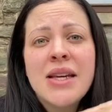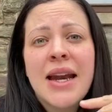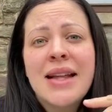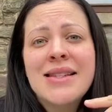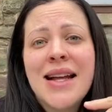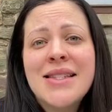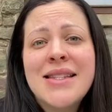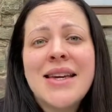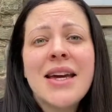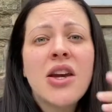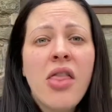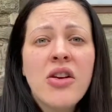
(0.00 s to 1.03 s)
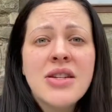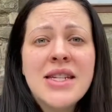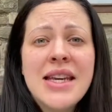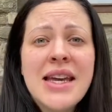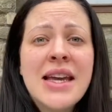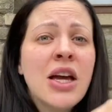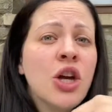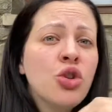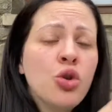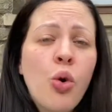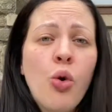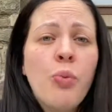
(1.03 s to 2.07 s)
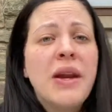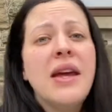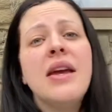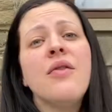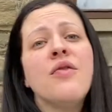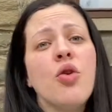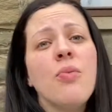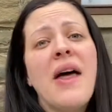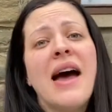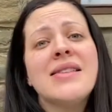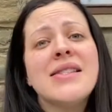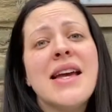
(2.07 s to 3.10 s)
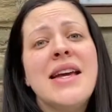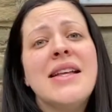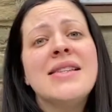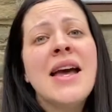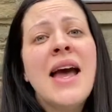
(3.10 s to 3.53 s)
and I'd had to take another day total break from that side